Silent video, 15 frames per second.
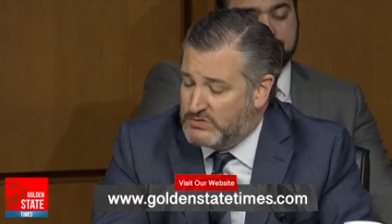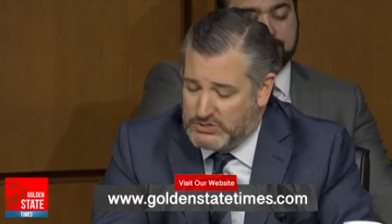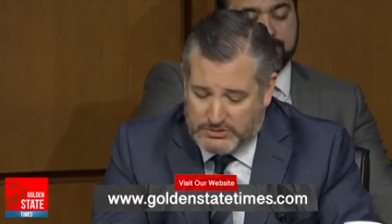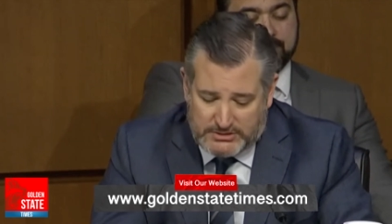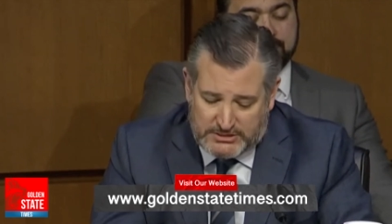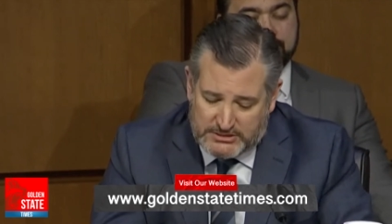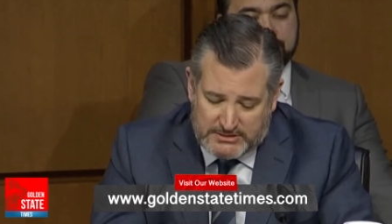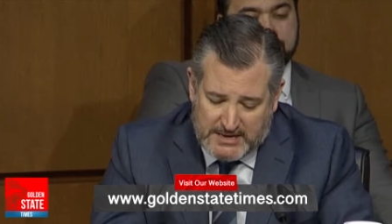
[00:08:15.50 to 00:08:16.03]
So
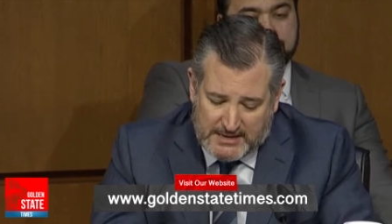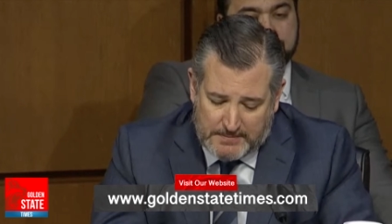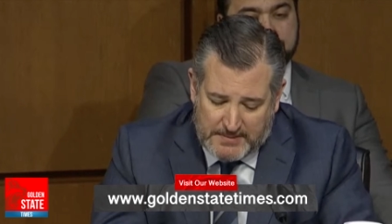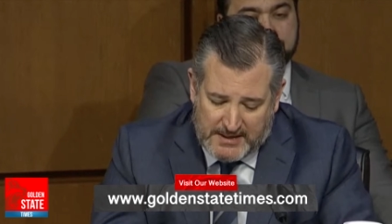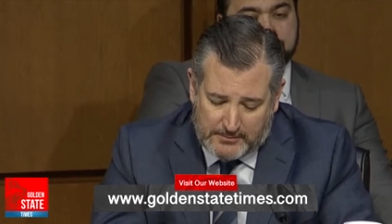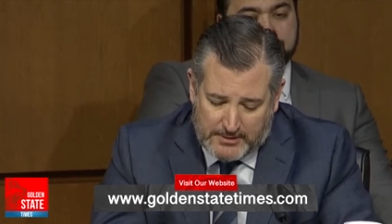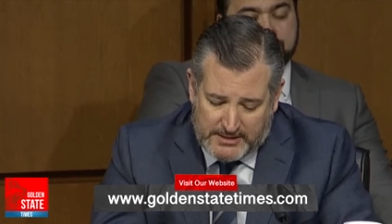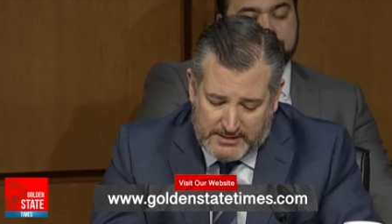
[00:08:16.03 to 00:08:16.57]
this is not
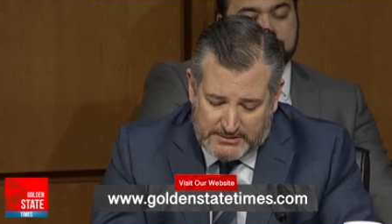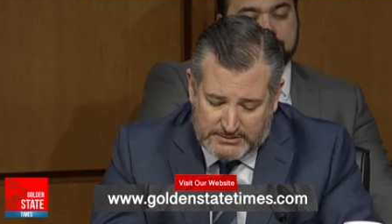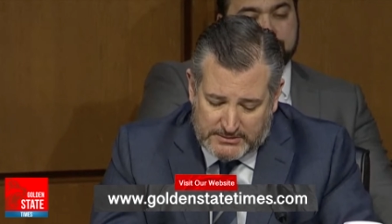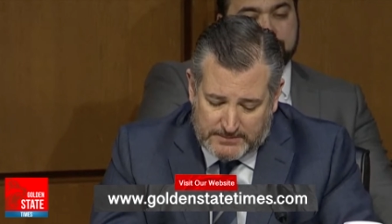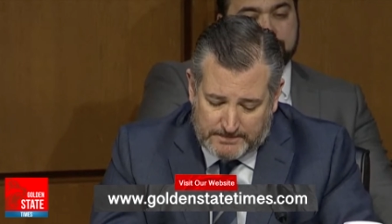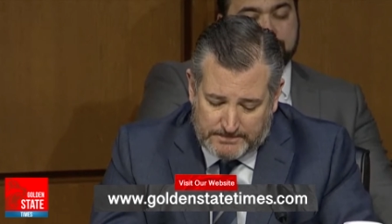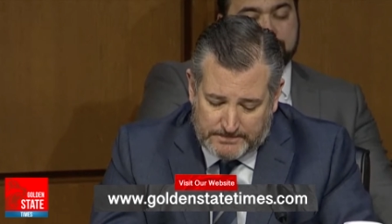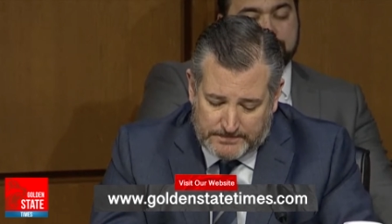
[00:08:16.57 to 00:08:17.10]
about
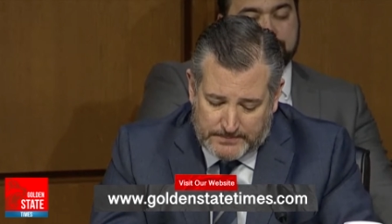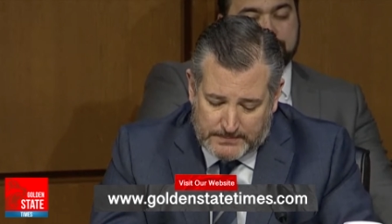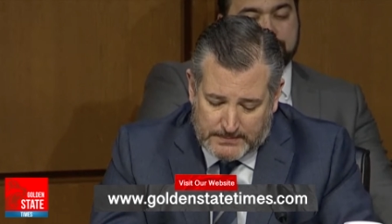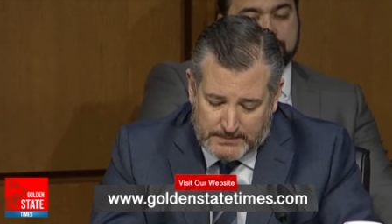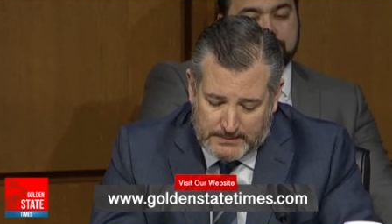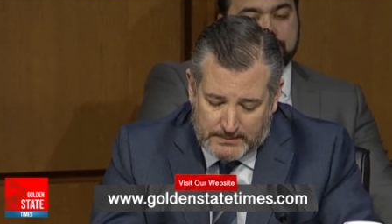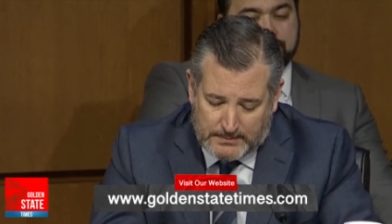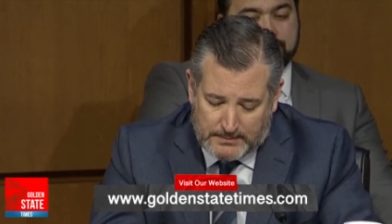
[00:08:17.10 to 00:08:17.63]
race.
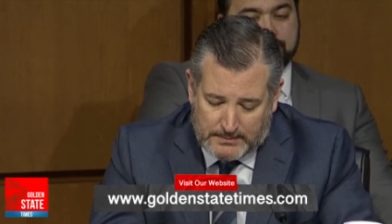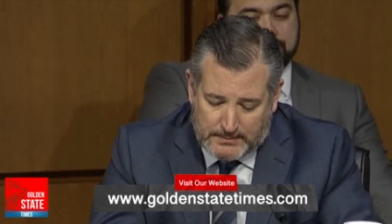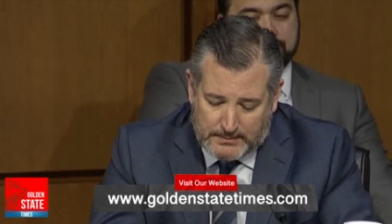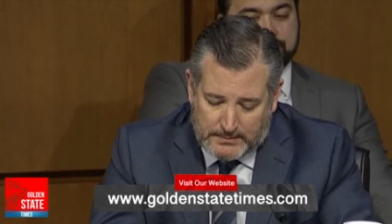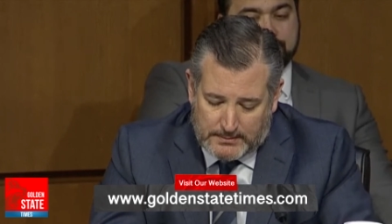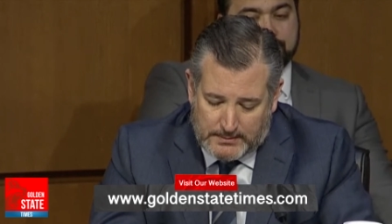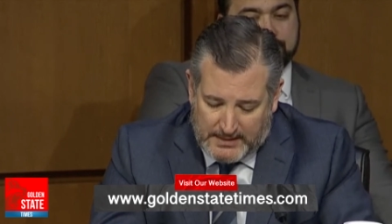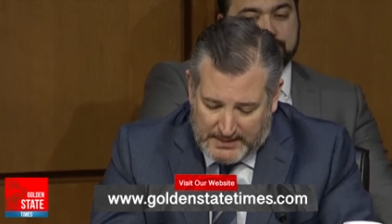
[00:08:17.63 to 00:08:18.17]

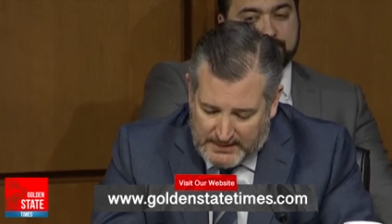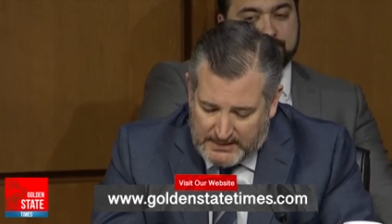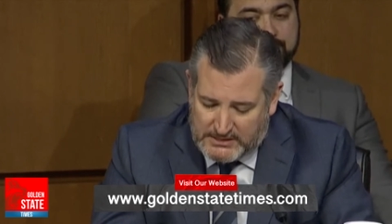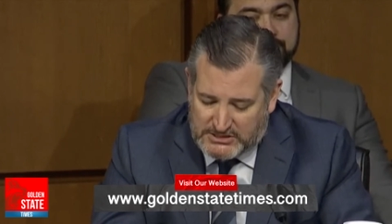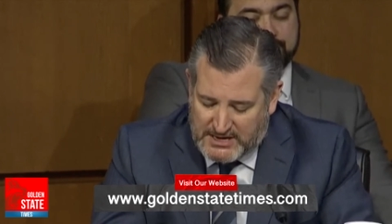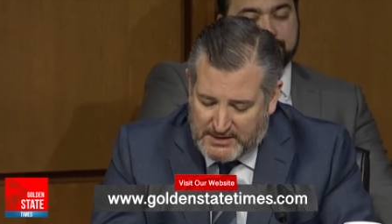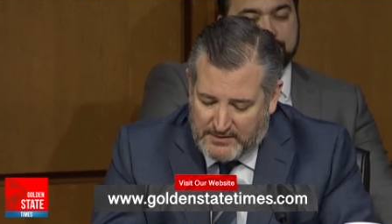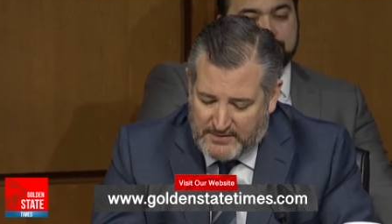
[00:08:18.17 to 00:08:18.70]
It
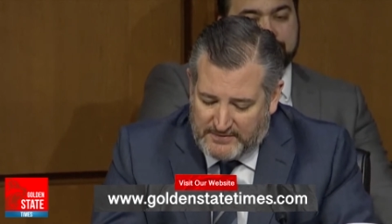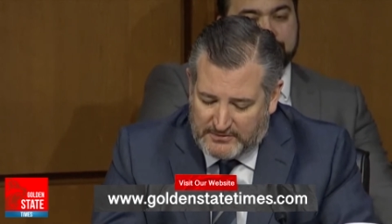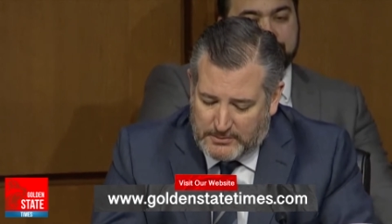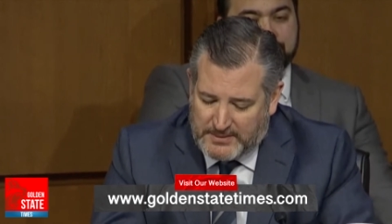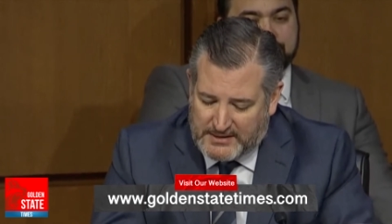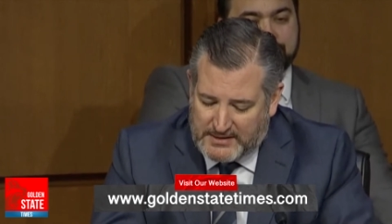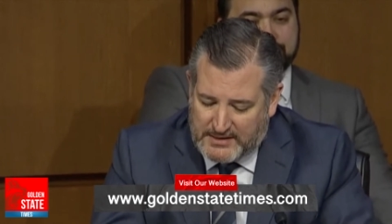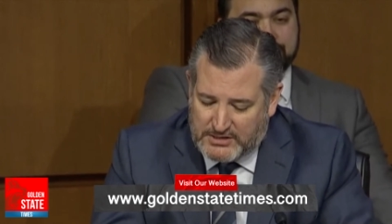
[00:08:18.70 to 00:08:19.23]
is, however,
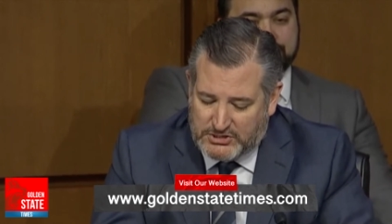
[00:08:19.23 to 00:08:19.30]
about